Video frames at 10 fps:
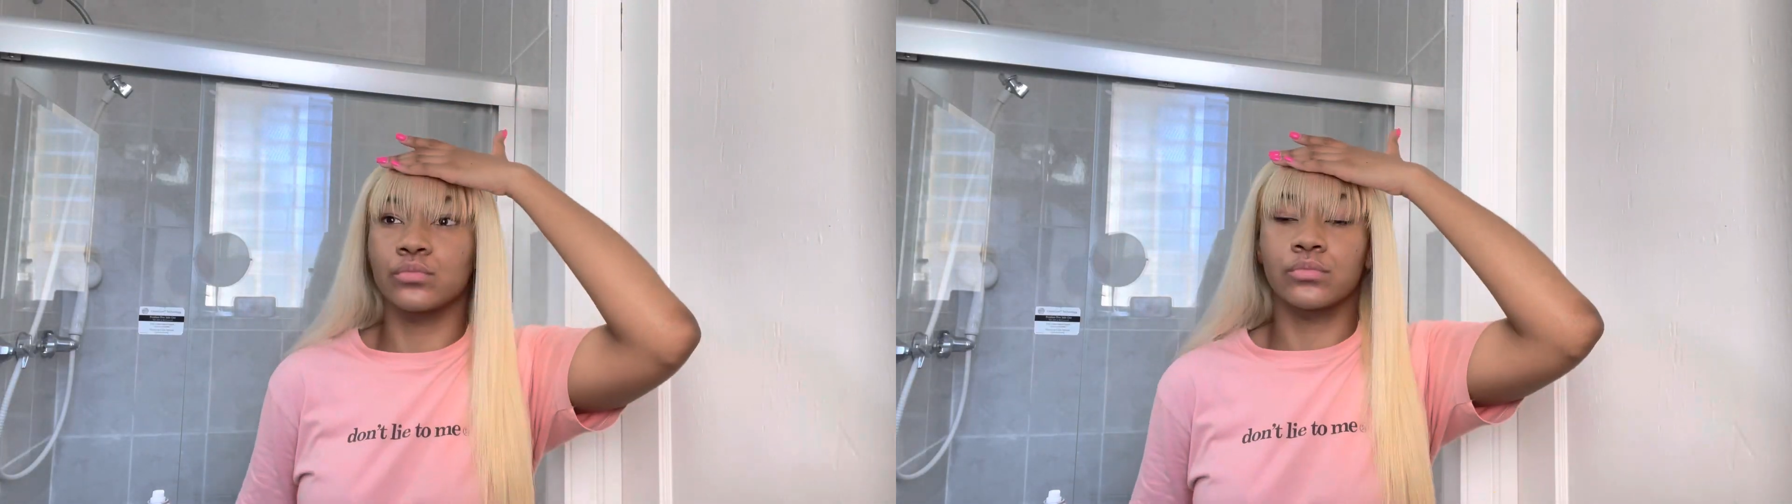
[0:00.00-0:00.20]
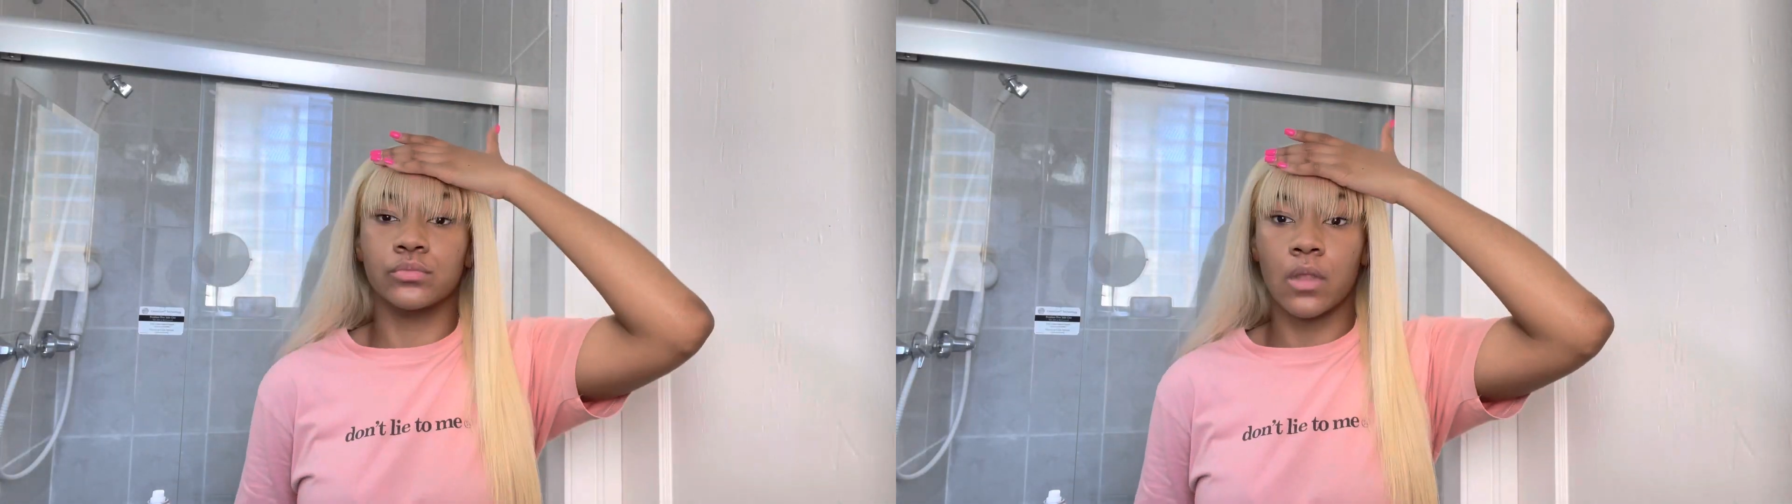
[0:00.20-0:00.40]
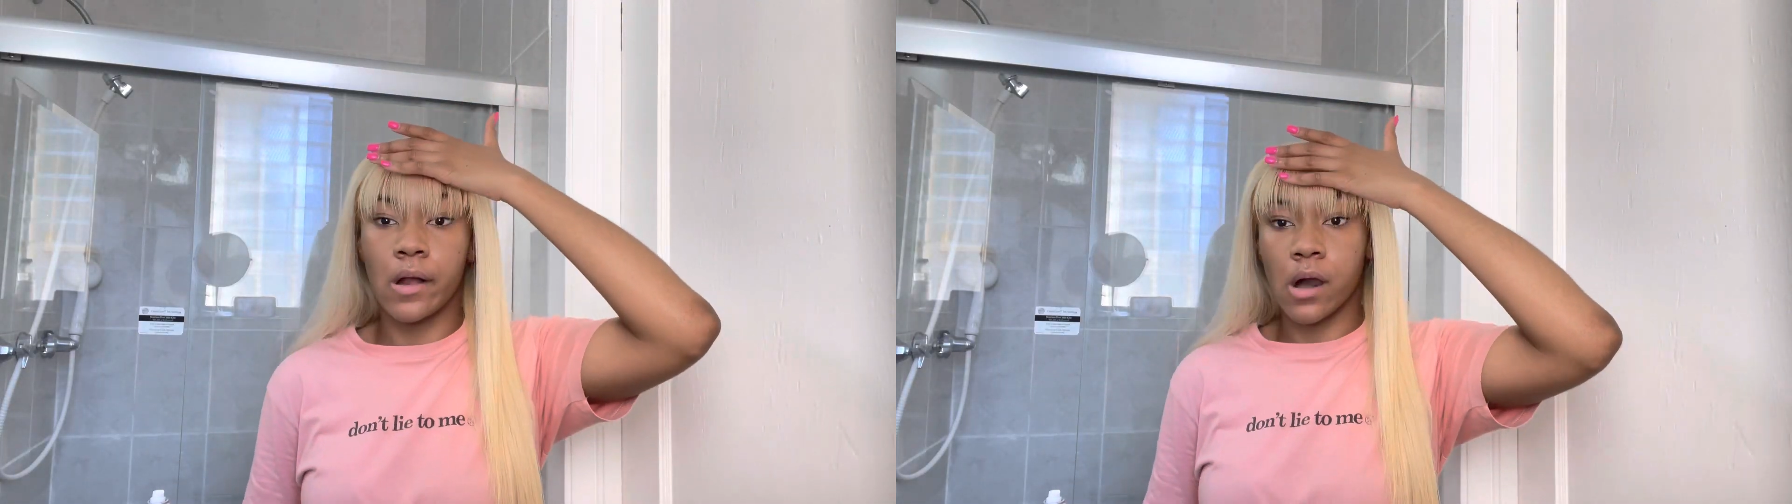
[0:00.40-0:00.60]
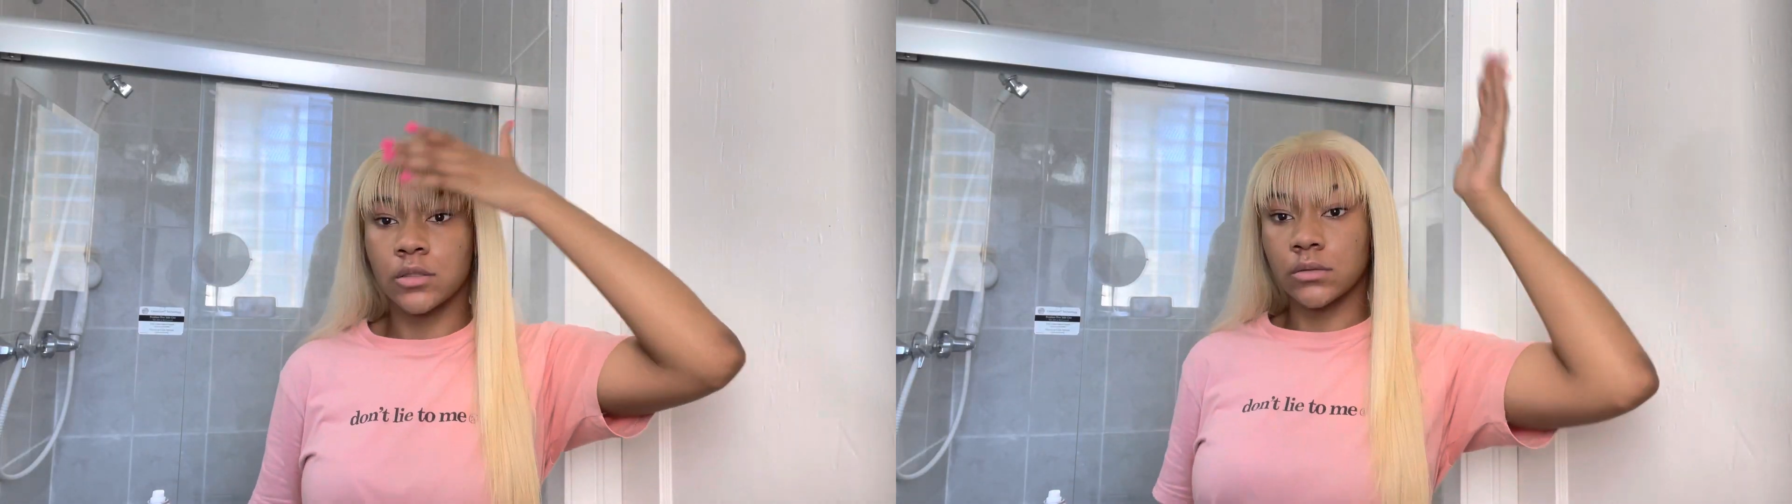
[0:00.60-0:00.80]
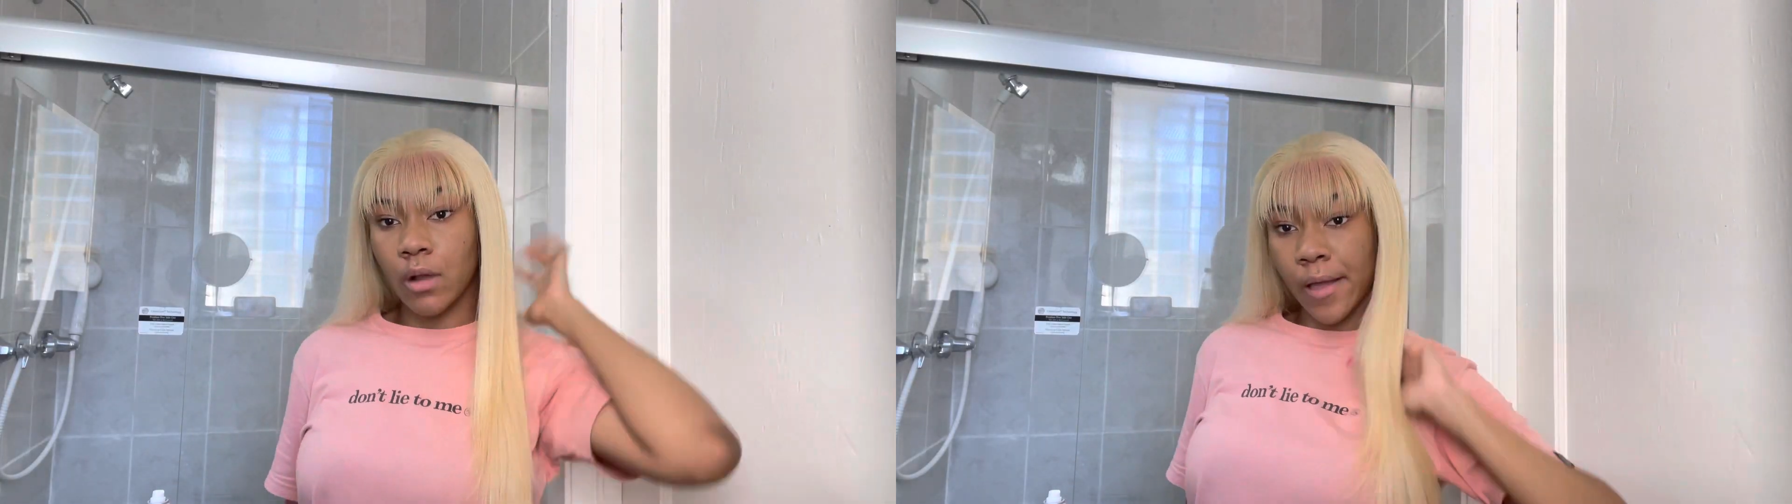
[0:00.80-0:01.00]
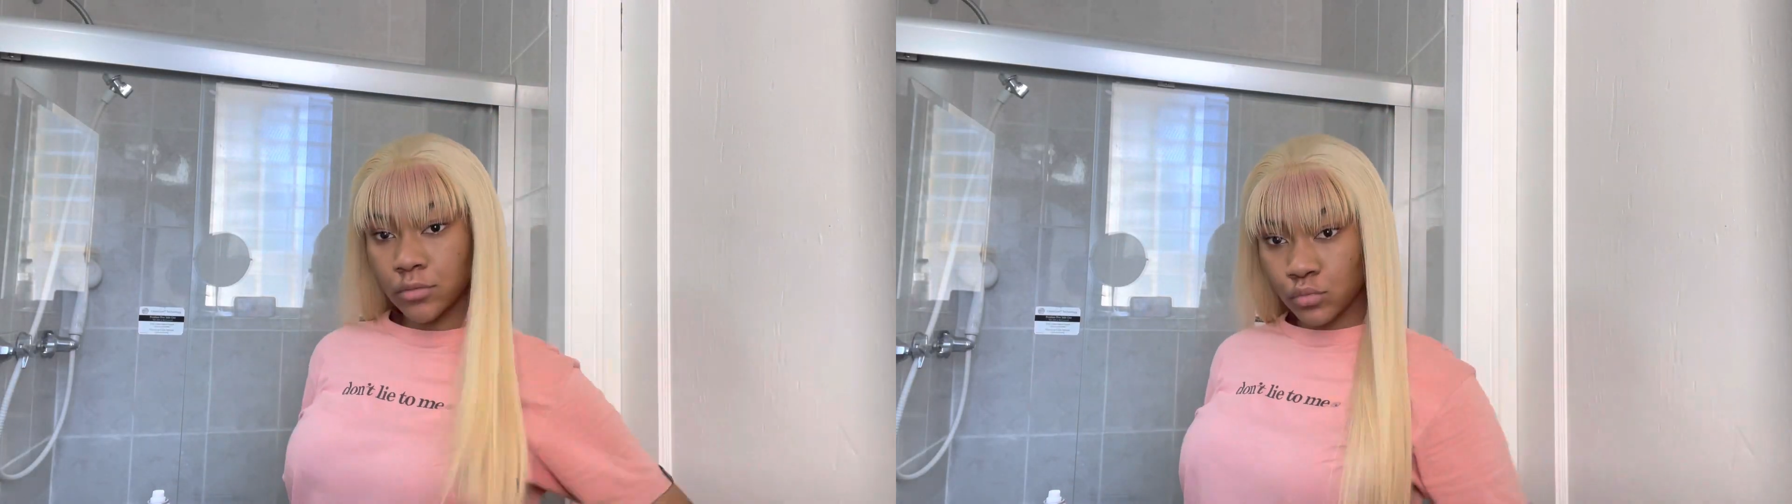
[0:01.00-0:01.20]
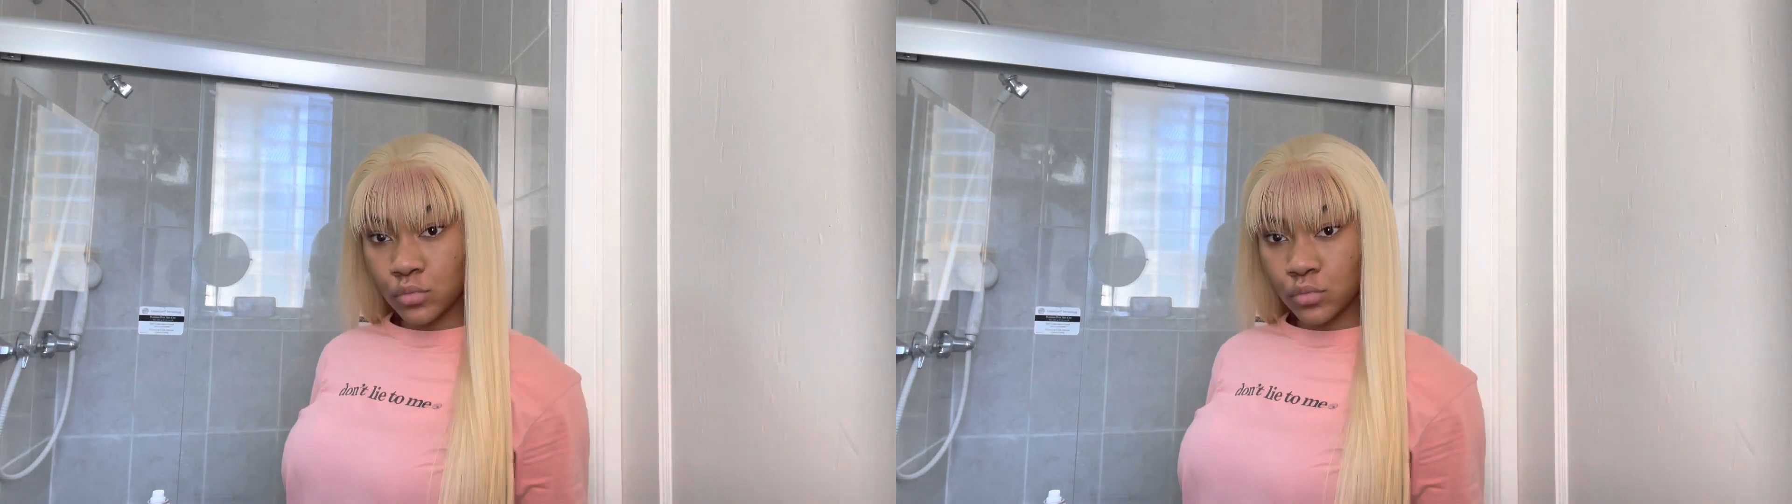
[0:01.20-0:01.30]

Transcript: And it's just